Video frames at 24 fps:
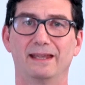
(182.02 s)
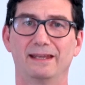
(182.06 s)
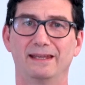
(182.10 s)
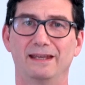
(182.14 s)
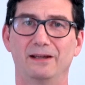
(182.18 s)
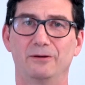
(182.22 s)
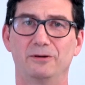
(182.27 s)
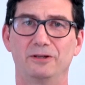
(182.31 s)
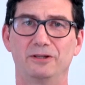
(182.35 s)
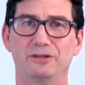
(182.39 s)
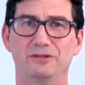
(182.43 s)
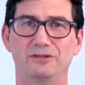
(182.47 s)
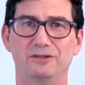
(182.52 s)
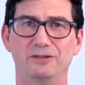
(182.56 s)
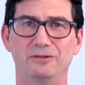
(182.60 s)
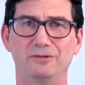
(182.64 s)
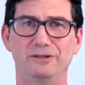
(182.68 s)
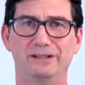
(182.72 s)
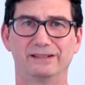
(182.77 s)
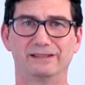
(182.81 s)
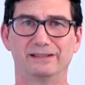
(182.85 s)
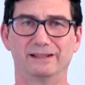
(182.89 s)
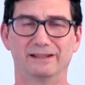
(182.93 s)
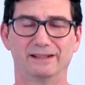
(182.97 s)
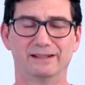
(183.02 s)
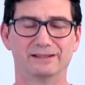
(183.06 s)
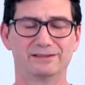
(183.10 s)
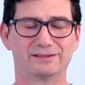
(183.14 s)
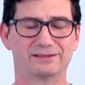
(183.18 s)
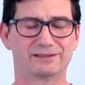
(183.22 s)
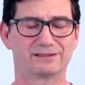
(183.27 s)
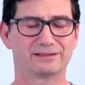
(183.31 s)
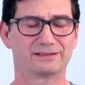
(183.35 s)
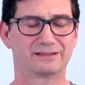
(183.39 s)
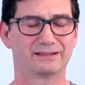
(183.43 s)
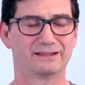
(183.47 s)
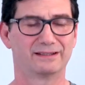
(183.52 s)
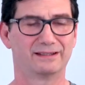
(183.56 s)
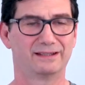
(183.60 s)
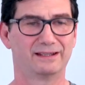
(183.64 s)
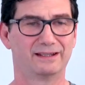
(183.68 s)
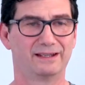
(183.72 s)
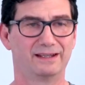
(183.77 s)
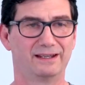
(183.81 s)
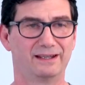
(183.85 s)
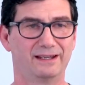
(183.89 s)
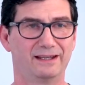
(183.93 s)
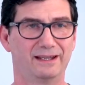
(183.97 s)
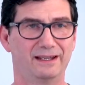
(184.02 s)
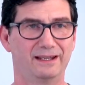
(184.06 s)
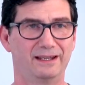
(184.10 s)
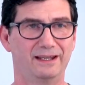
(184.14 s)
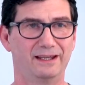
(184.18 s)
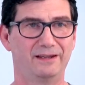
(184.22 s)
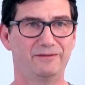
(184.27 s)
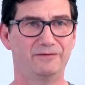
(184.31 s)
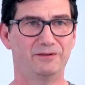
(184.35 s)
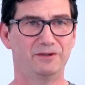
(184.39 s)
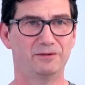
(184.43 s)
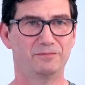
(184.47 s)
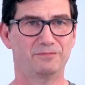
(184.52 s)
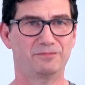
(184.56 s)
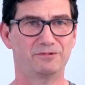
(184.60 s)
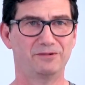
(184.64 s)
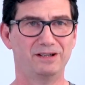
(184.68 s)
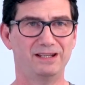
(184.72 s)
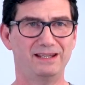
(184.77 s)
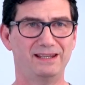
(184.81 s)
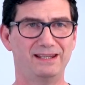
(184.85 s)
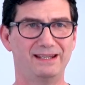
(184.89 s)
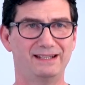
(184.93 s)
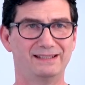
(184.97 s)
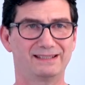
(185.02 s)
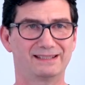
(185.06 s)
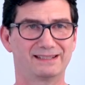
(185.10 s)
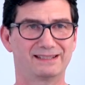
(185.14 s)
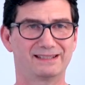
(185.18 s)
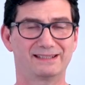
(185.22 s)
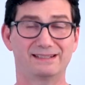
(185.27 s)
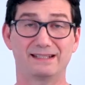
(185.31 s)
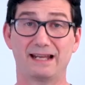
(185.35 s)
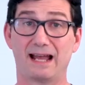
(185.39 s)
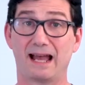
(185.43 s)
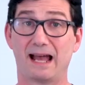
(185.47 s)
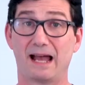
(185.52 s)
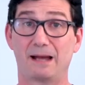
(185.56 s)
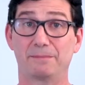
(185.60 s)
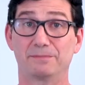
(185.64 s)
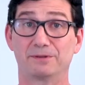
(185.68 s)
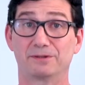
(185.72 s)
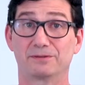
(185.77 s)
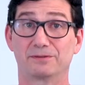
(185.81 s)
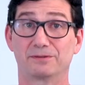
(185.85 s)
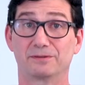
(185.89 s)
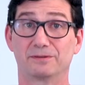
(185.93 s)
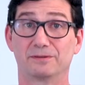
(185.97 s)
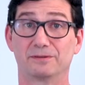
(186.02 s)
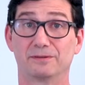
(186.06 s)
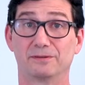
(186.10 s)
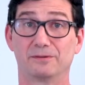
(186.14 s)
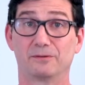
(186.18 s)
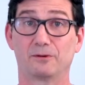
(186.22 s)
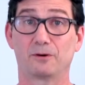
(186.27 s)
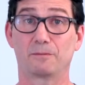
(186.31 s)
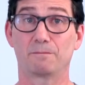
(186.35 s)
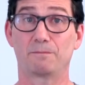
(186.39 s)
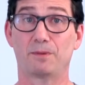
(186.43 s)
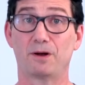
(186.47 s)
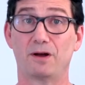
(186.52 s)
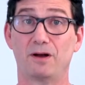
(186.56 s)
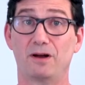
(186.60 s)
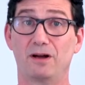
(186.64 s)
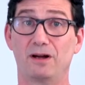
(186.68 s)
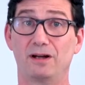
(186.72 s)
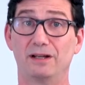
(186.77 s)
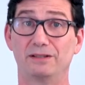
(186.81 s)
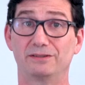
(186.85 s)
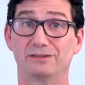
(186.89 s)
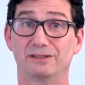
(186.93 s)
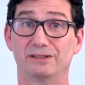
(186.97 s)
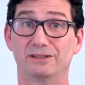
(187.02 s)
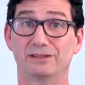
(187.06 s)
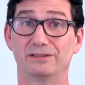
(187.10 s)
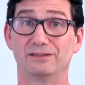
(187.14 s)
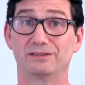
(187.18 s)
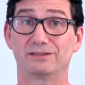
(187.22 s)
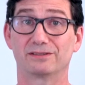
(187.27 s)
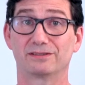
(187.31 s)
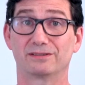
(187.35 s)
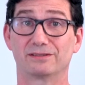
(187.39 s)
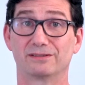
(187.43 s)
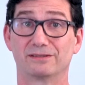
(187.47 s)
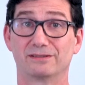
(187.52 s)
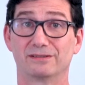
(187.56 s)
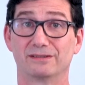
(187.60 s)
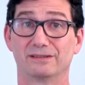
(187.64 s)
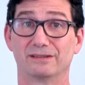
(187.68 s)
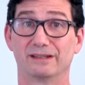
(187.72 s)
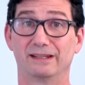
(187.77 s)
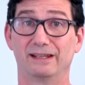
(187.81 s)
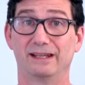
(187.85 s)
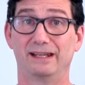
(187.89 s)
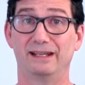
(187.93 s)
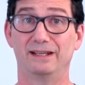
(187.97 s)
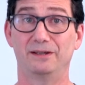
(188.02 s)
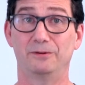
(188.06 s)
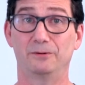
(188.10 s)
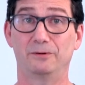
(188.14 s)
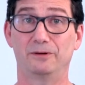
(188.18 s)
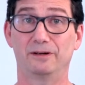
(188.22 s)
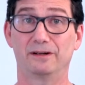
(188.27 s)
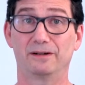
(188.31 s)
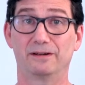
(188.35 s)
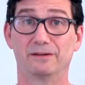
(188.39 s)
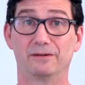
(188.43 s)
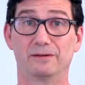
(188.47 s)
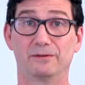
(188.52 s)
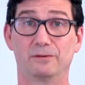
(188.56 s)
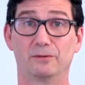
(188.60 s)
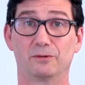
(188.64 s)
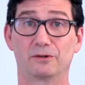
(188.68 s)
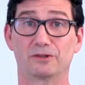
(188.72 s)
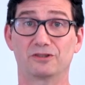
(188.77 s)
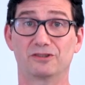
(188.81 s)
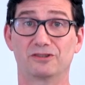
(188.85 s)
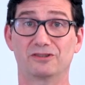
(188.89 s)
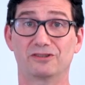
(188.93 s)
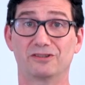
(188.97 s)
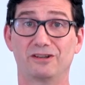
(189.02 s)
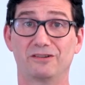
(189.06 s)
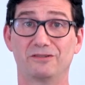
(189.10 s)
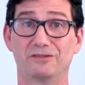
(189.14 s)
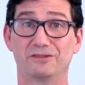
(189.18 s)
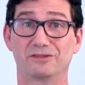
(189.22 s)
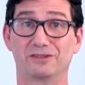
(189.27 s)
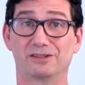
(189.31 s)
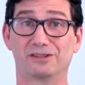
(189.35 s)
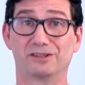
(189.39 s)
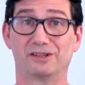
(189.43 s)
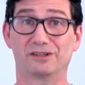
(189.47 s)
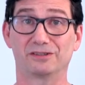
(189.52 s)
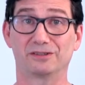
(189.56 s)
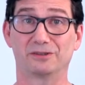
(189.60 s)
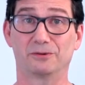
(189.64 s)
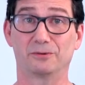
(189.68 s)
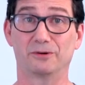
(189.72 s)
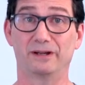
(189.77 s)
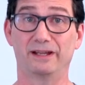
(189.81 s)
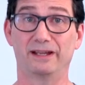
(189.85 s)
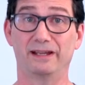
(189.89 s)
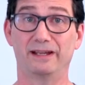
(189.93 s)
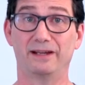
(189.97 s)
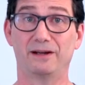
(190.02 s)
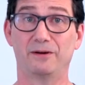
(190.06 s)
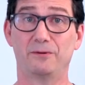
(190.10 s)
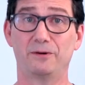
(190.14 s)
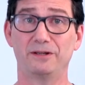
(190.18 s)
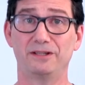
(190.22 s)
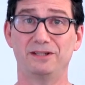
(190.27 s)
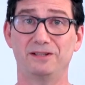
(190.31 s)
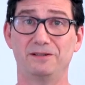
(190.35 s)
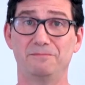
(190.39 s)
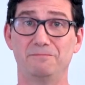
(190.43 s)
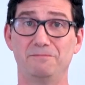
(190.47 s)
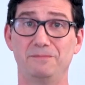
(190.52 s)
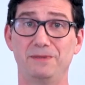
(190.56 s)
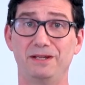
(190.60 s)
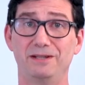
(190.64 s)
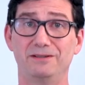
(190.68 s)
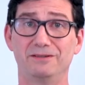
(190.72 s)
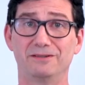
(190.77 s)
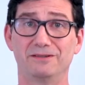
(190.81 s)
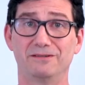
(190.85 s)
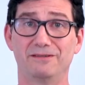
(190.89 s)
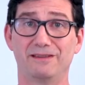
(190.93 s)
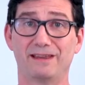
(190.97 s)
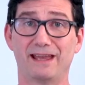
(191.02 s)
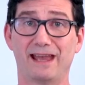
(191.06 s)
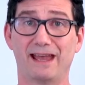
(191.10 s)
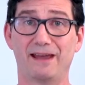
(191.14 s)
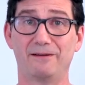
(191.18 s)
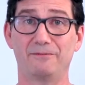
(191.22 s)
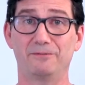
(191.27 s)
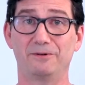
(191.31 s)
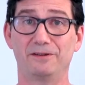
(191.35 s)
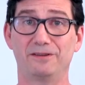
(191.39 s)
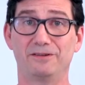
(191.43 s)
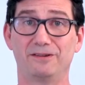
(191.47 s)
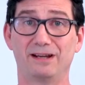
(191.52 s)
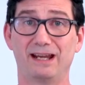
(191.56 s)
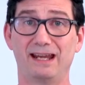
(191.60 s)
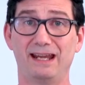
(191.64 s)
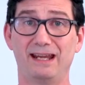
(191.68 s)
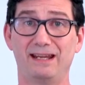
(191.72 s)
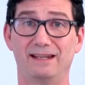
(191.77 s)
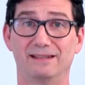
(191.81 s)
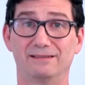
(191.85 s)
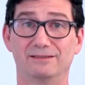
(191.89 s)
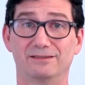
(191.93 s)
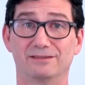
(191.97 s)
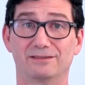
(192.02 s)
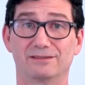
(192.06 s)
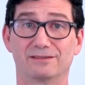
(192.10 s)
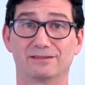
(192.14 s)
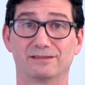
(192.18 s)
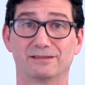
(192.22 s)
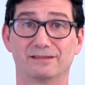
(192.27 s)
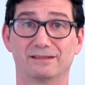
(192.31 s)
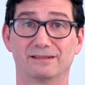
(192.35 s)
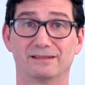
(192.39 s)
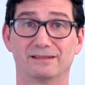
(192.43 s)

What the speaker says: Now, while you're doing this, if your breathing stops or pauses anywhere or stutters along the way, I want you to mirror that with your hands.